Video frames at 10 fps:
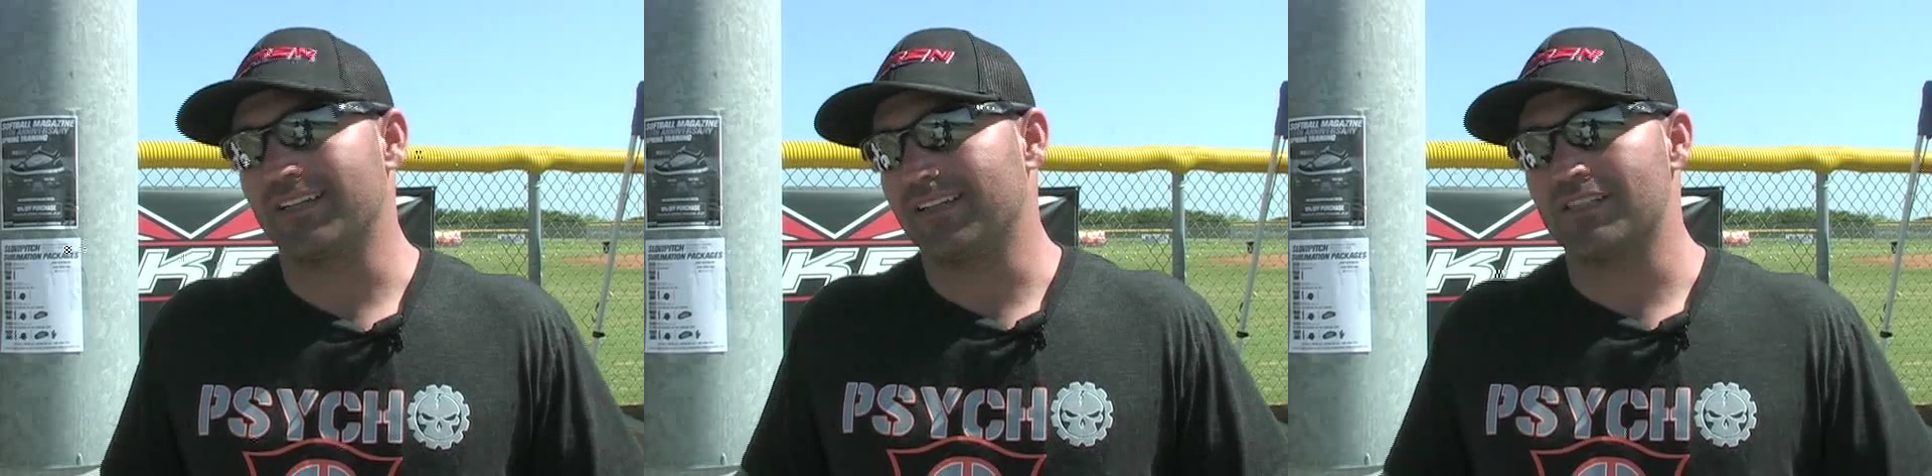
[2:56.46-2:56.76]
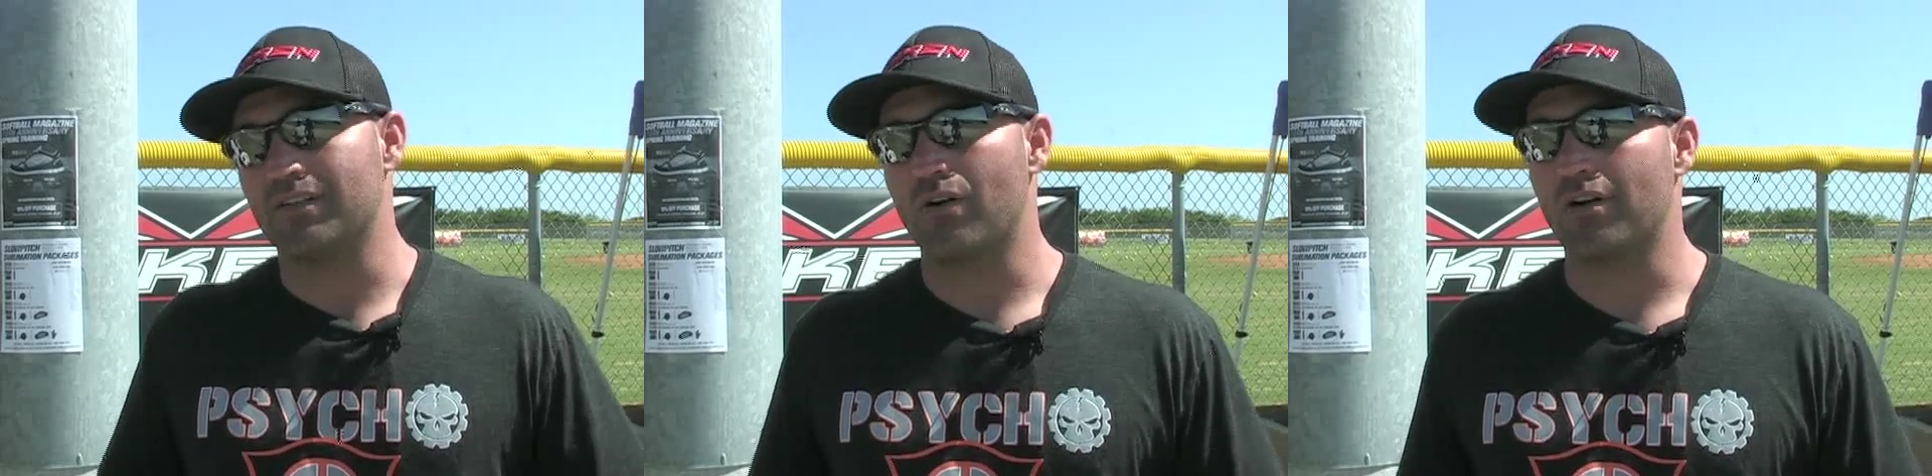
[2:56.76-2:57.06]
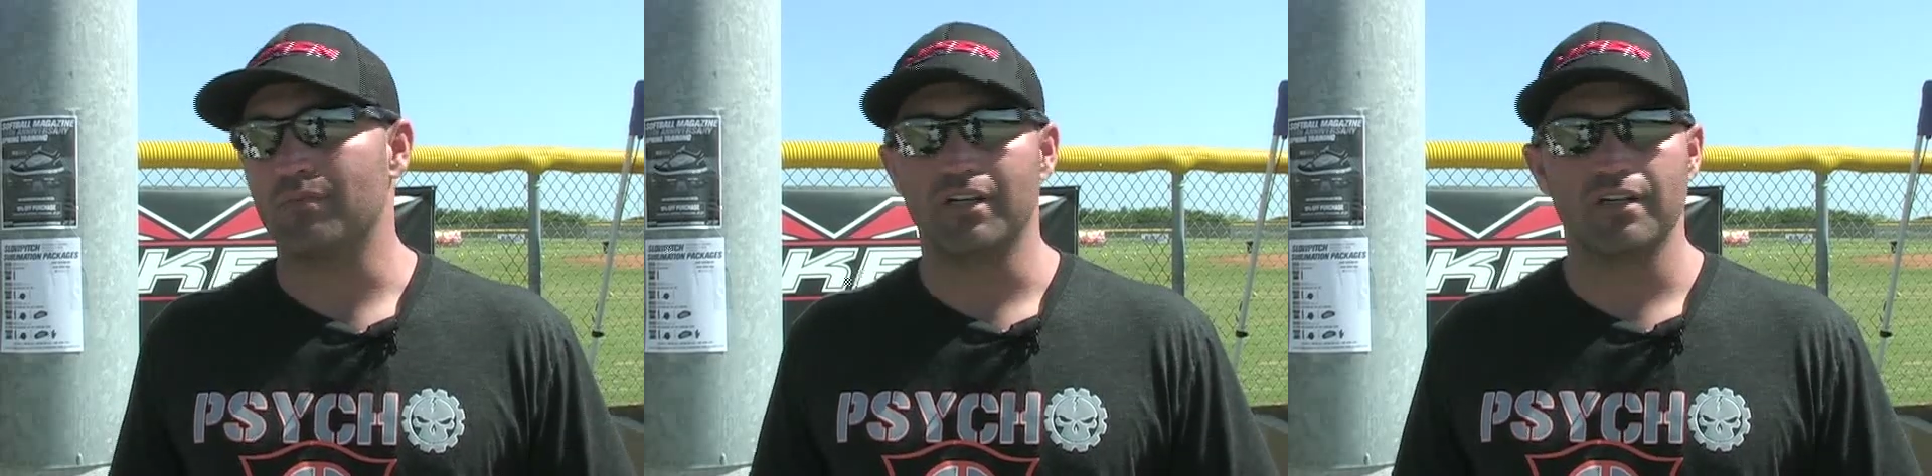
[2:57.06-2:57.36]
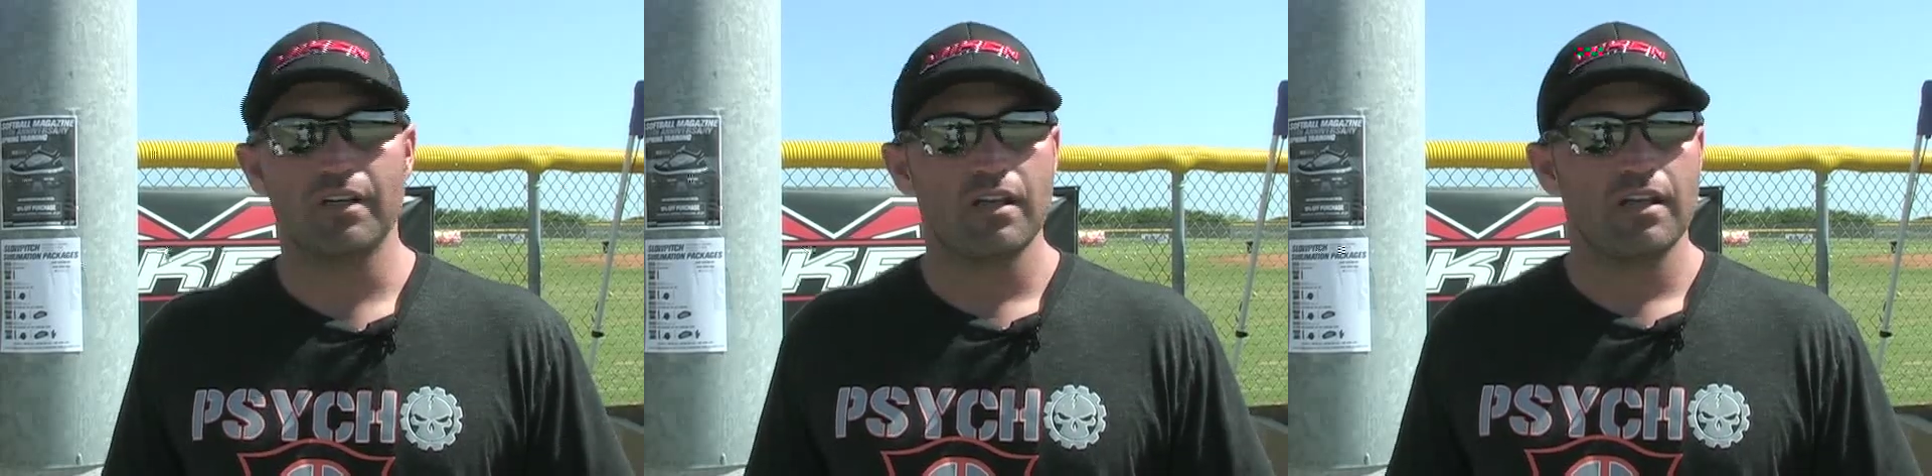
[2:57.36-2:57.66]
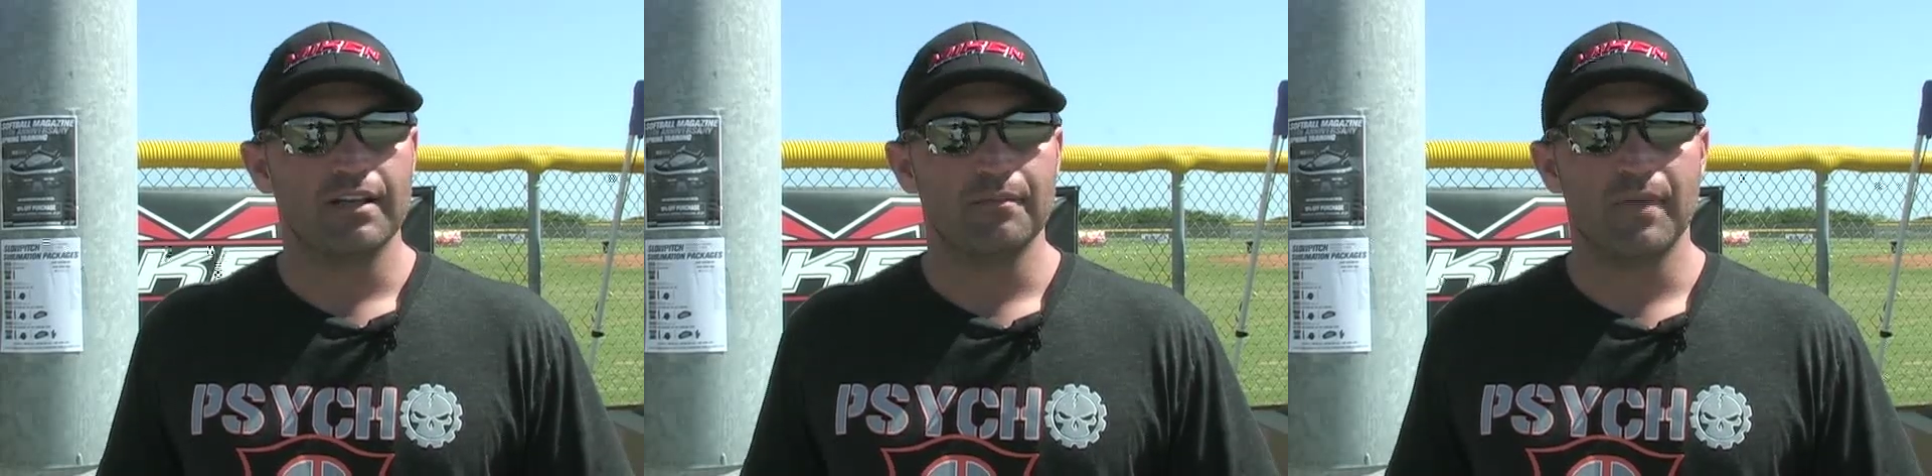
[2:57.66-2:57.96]
That's hard, but
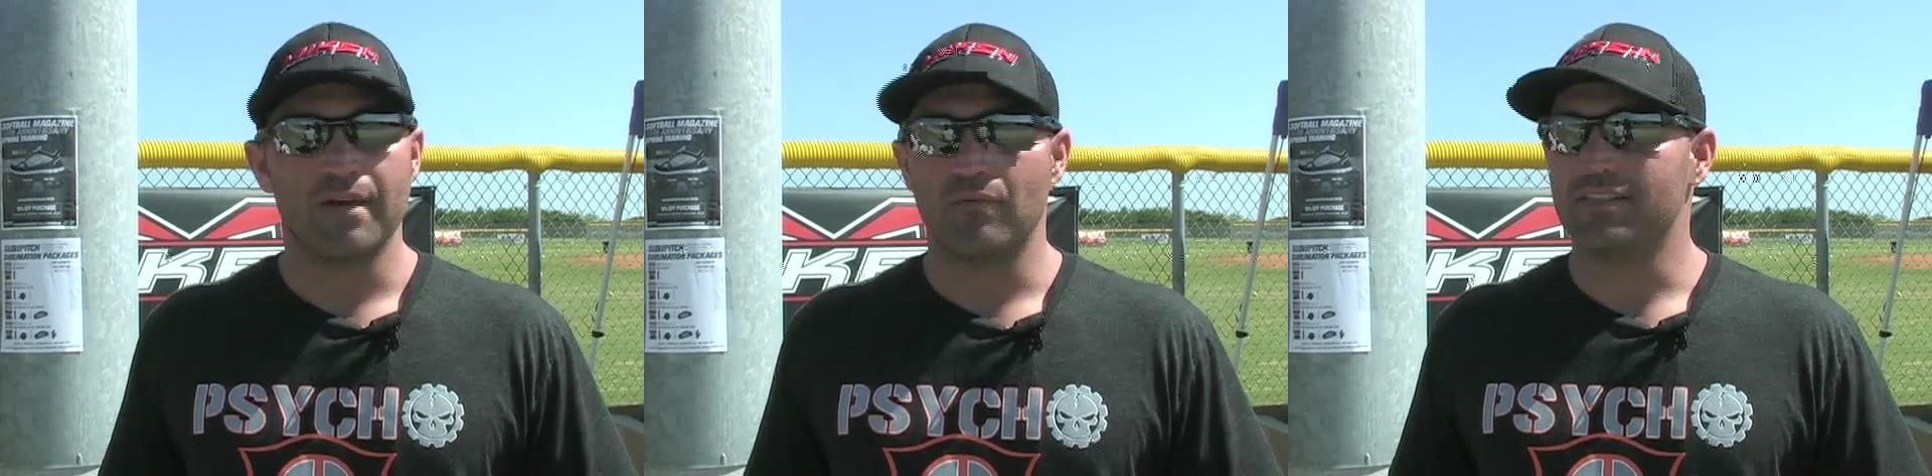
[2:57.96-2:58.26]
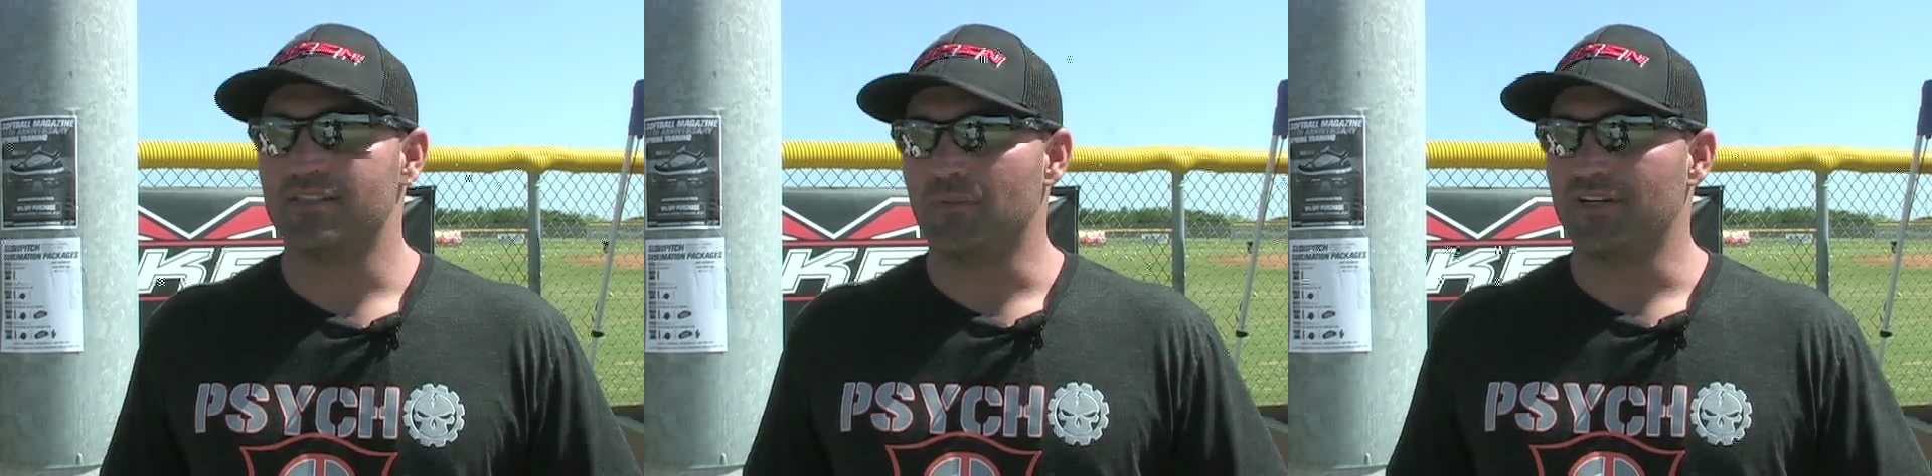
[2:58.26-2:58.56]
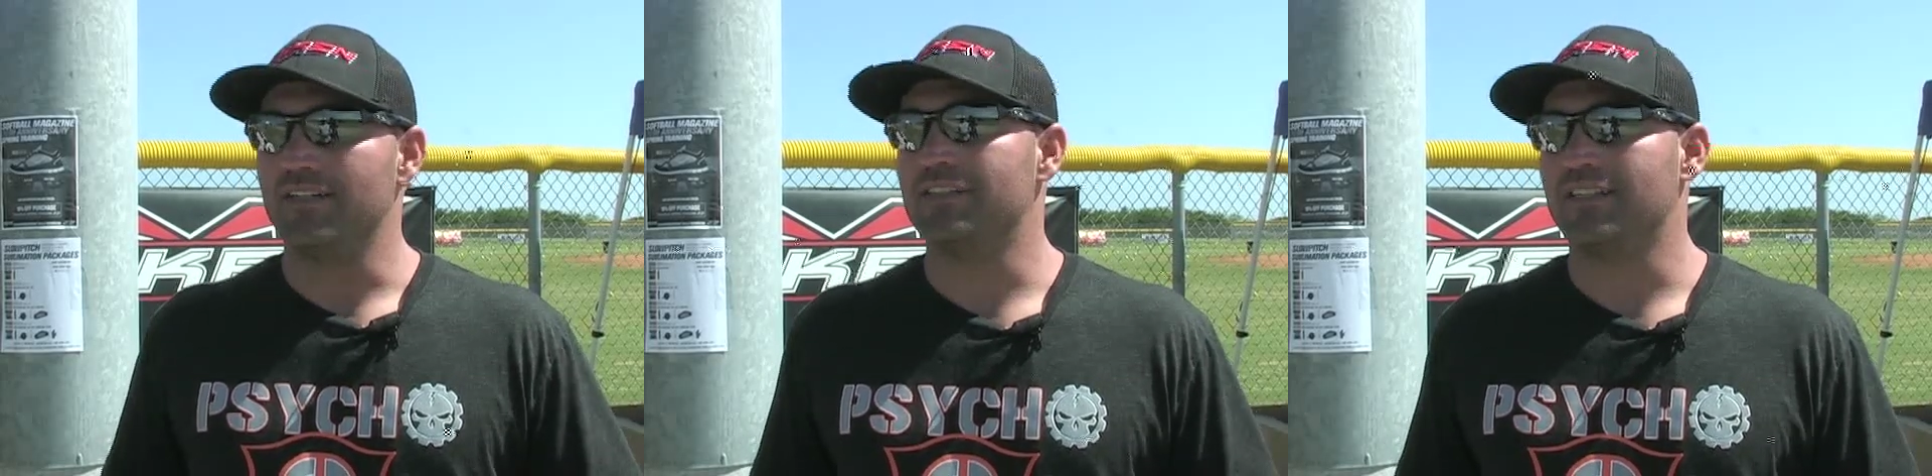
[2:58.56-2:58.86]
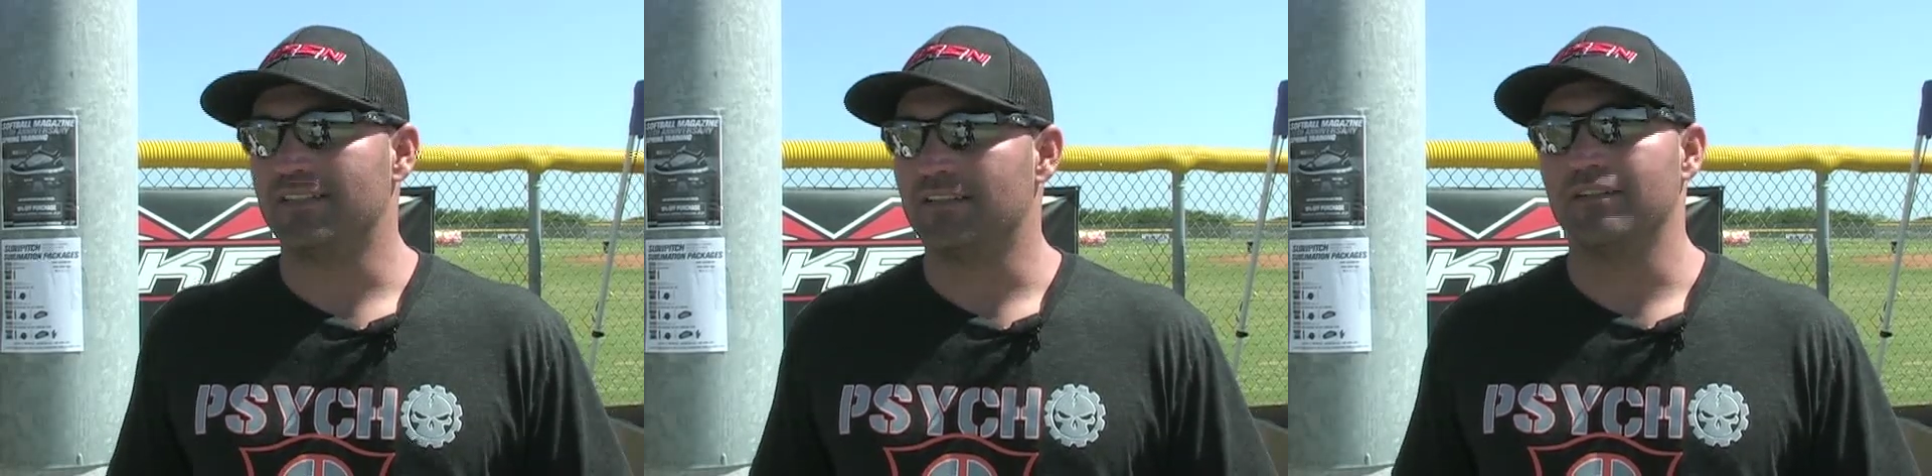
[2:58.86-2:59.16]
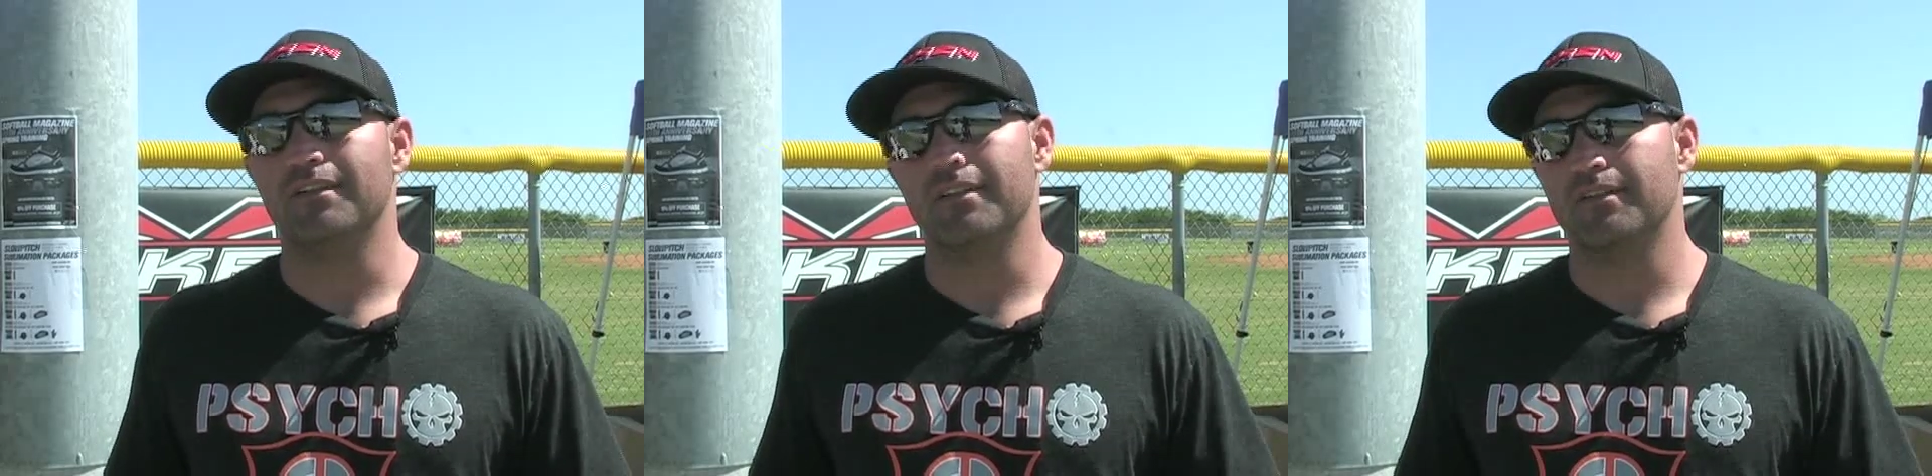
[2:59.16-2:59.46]
the main one is to win Disney at the end
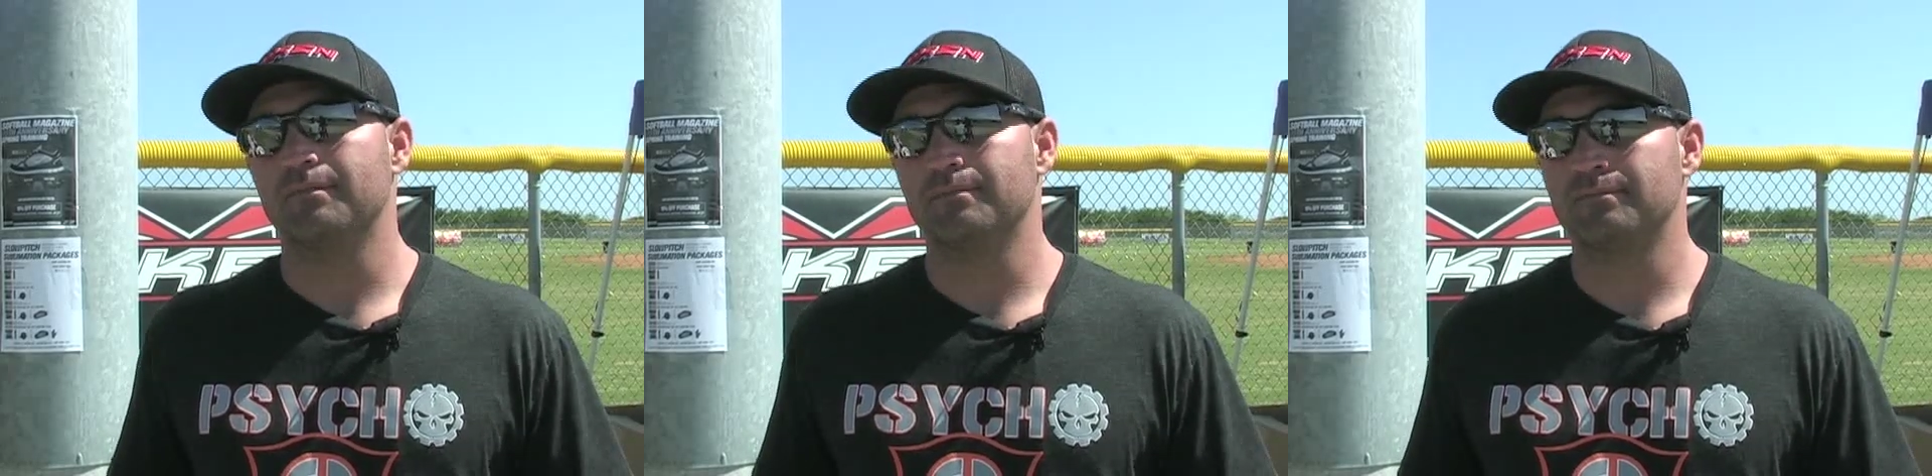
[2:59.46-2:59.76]
of the year.